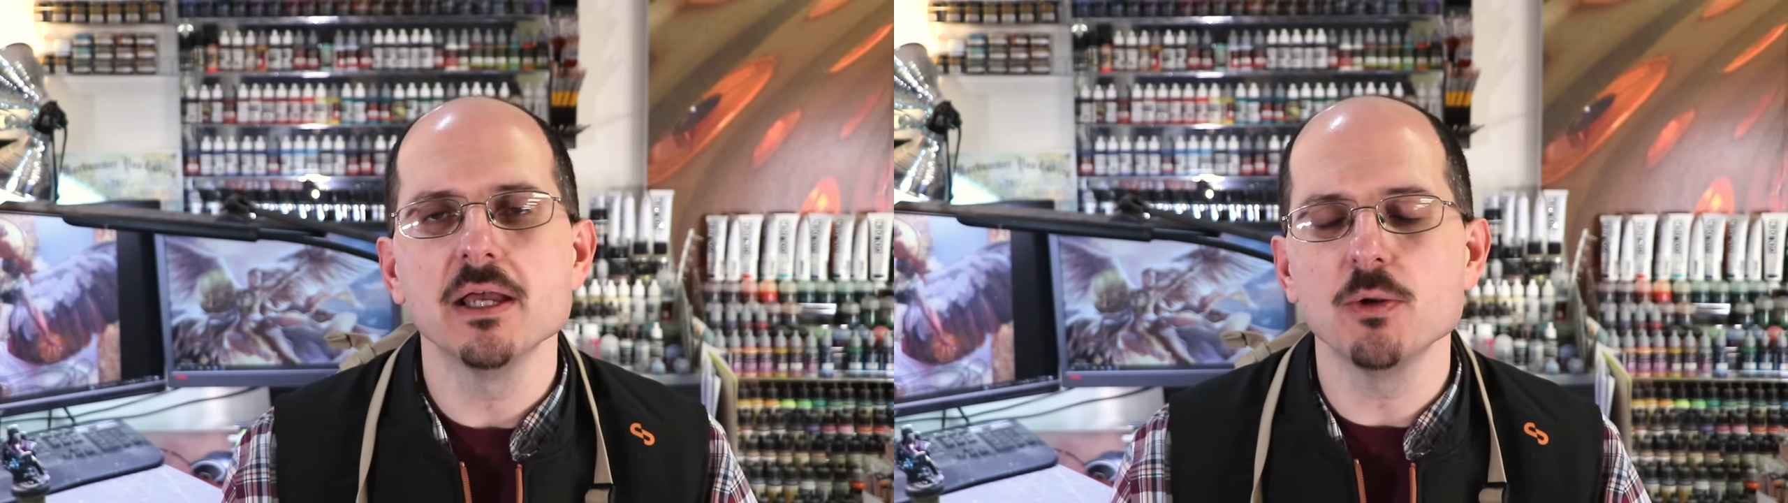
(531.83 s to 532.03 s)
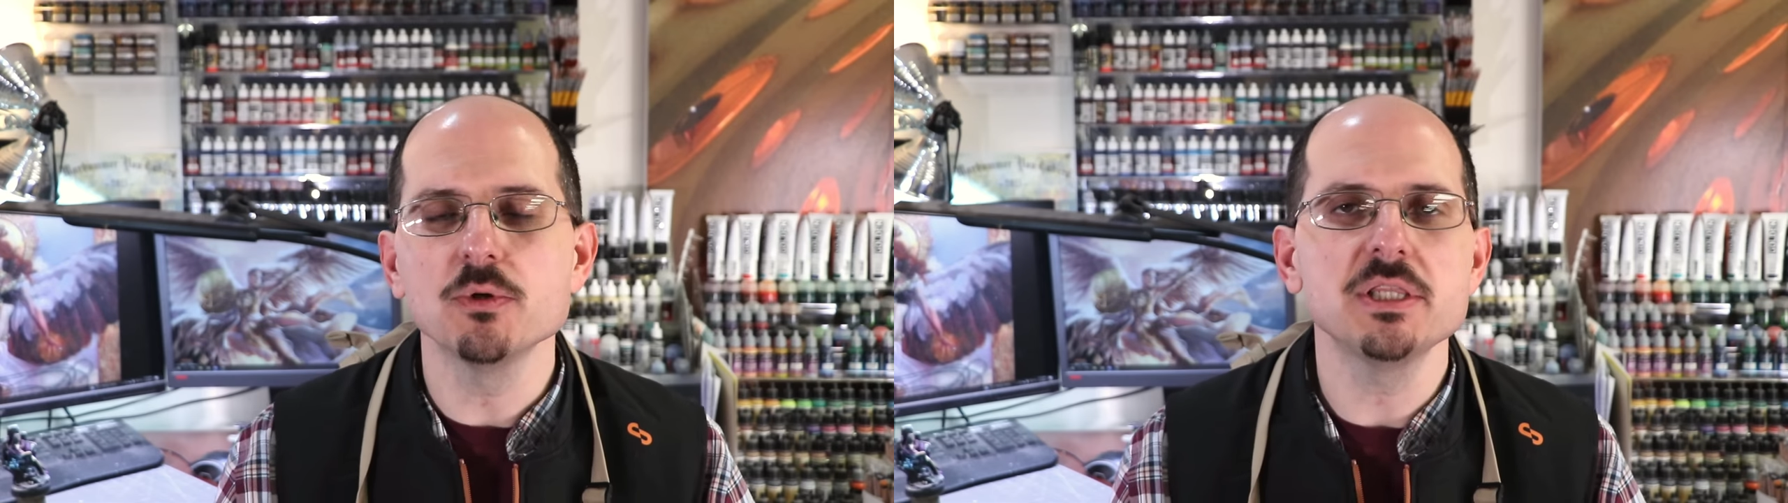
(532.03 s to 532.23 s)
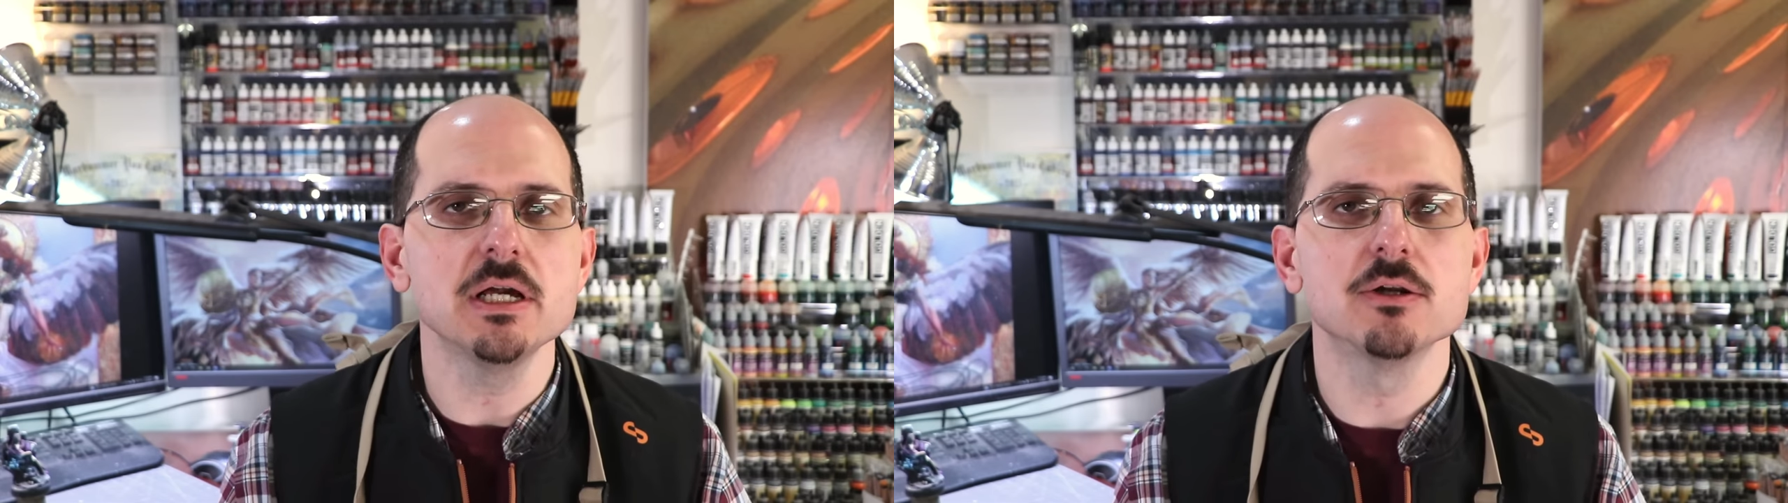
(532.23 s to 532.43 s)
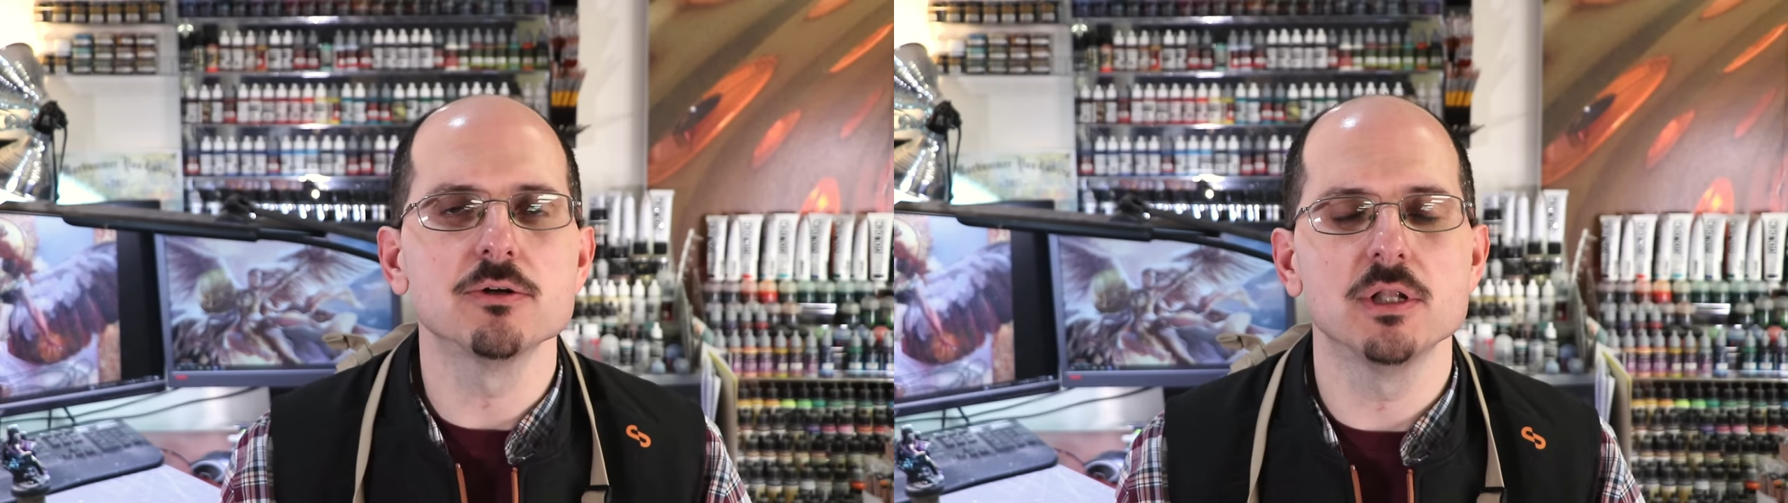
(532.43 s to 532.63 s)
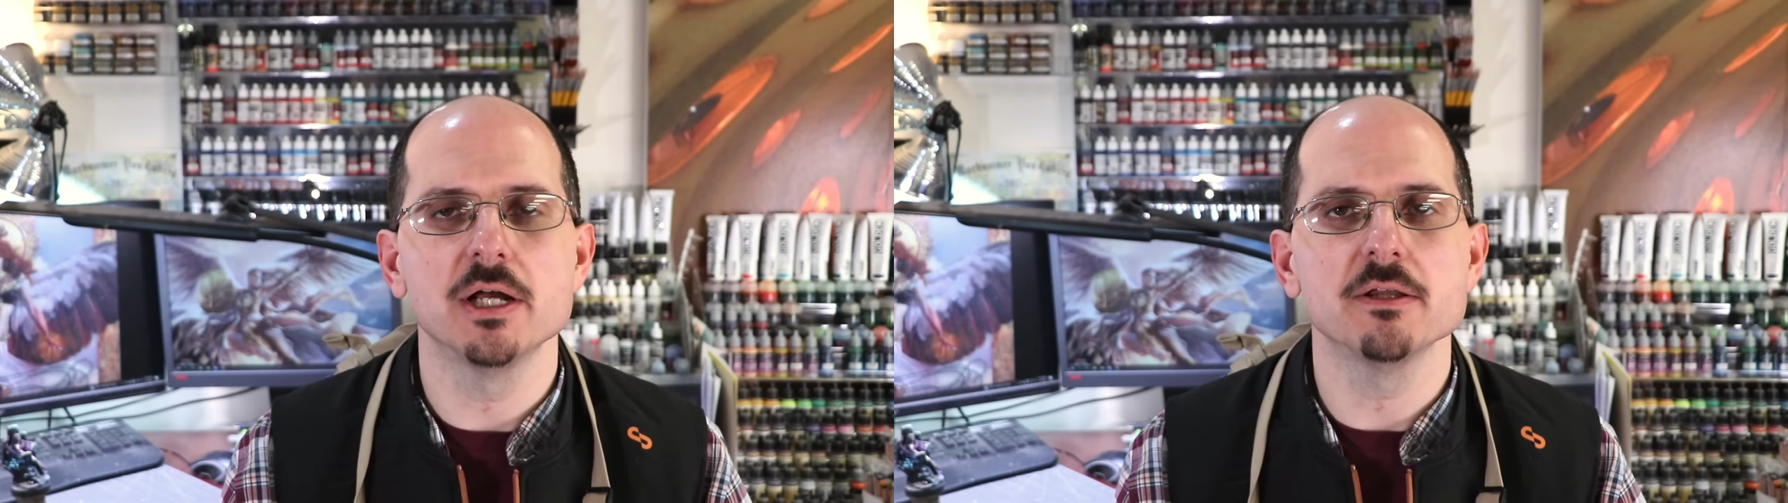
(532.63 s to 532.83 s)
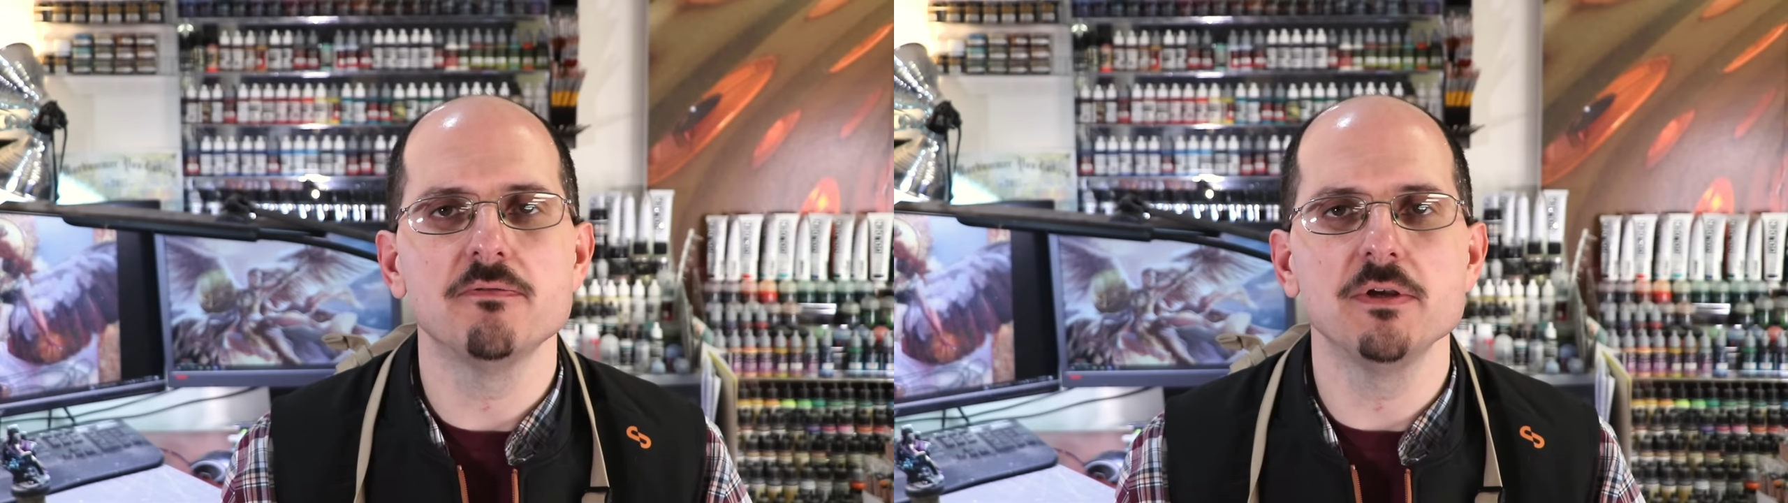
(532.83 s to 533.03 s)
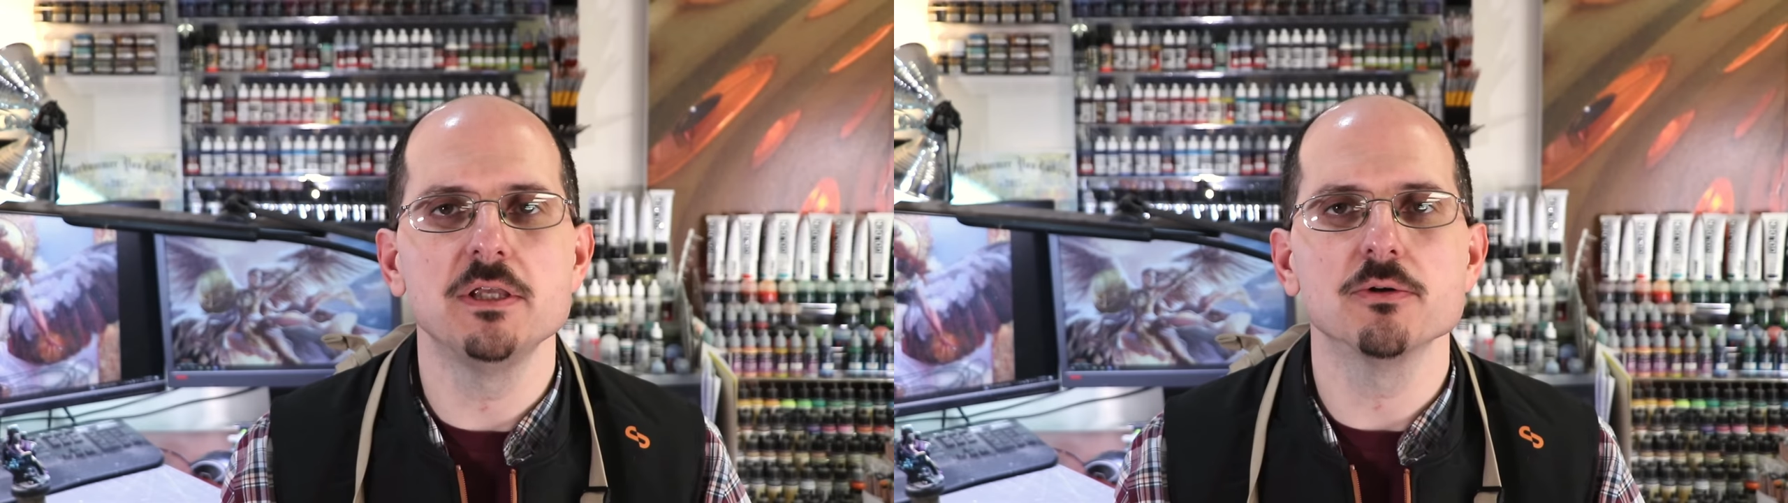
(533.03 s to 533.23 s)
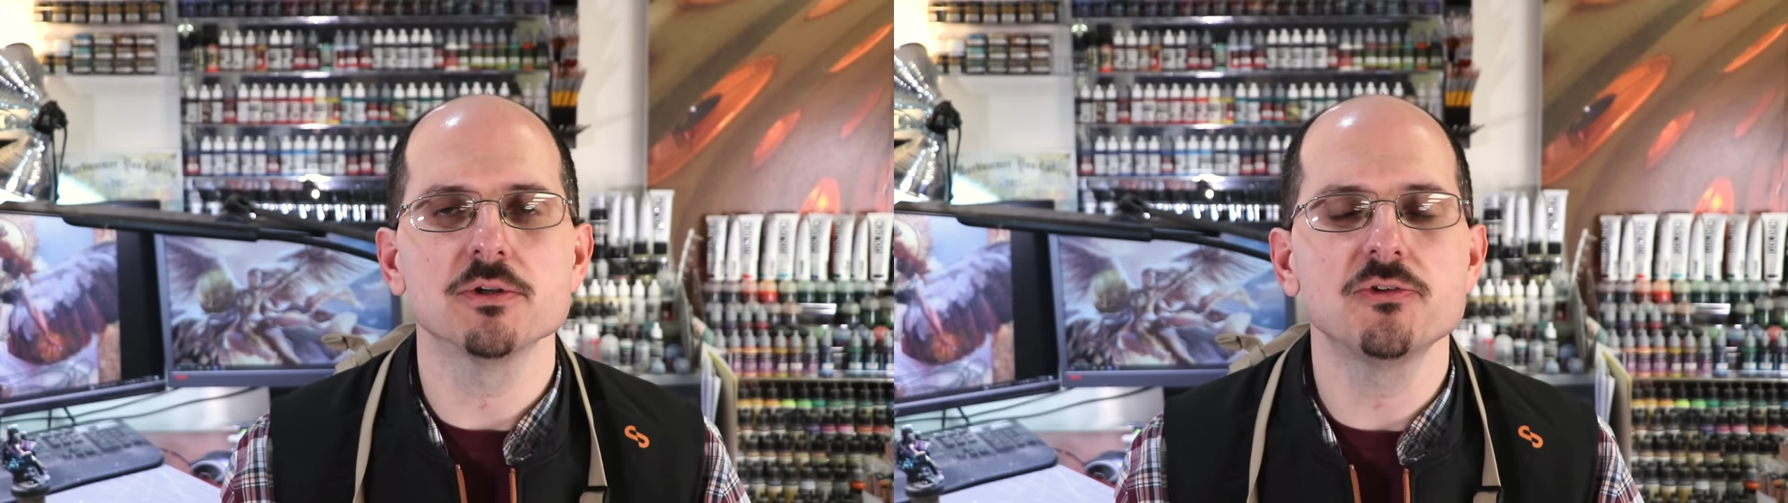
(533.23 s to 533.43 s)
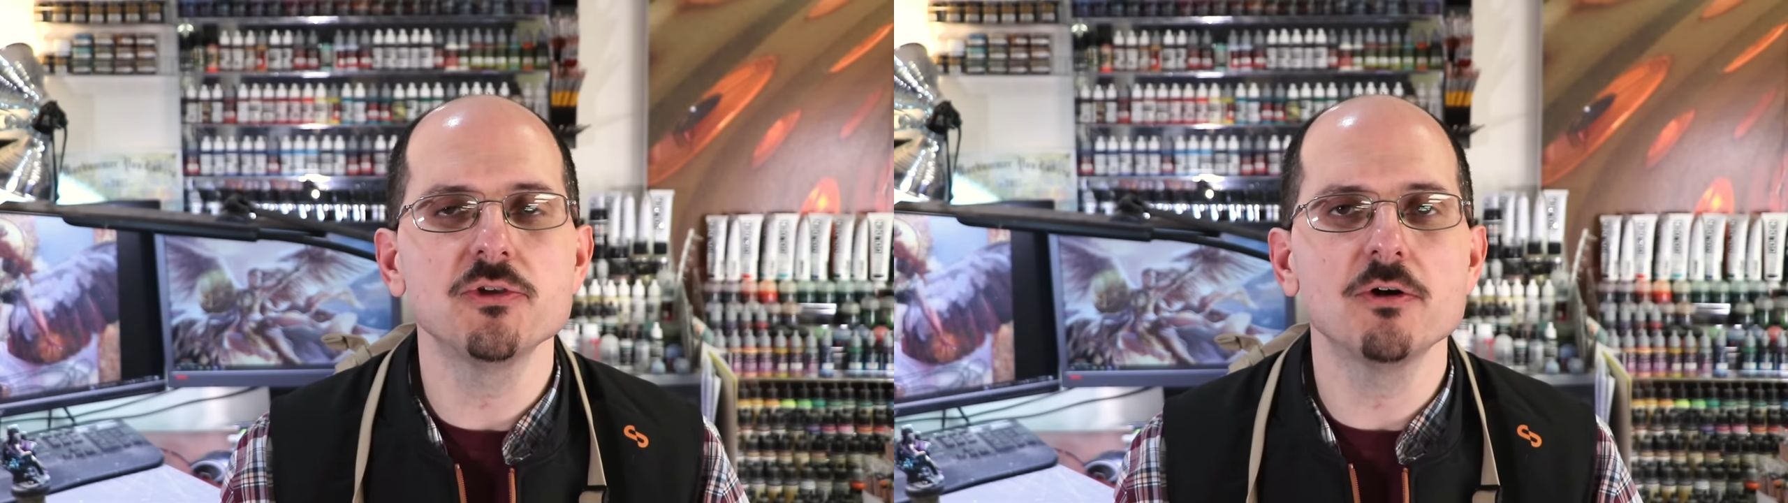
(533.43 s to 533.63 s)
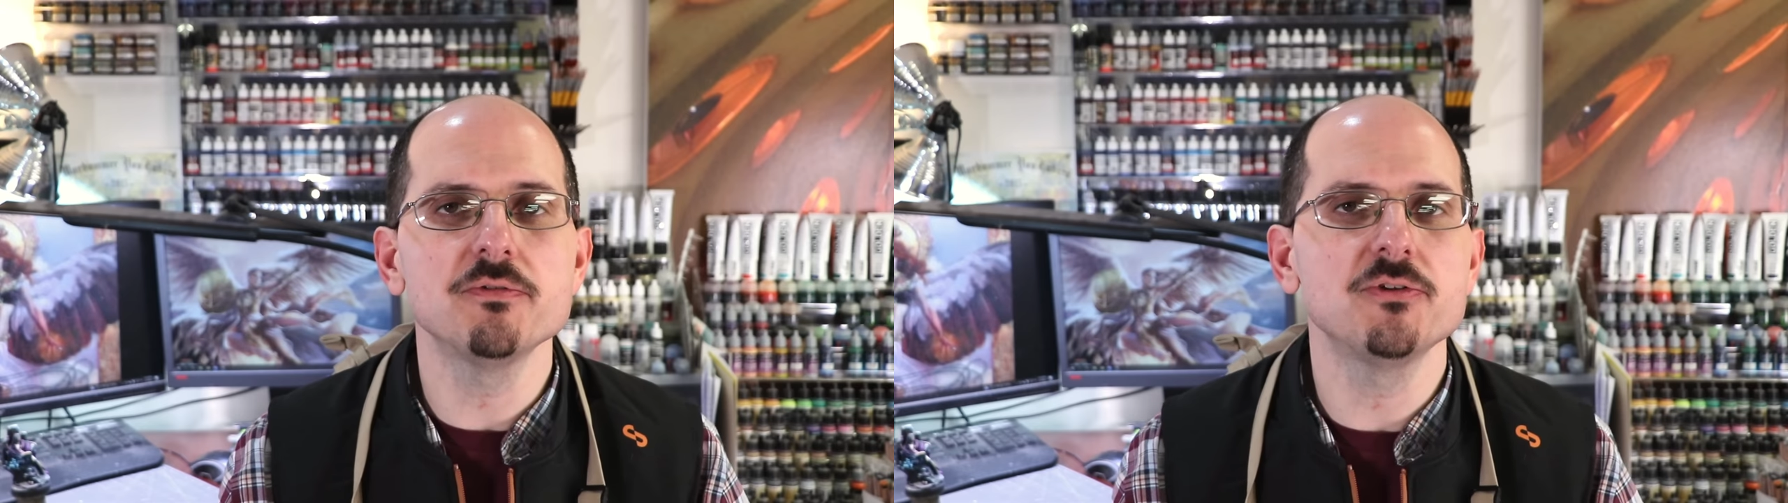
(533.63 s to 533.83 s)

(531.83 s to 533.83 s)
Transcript: and what the underlying figure itself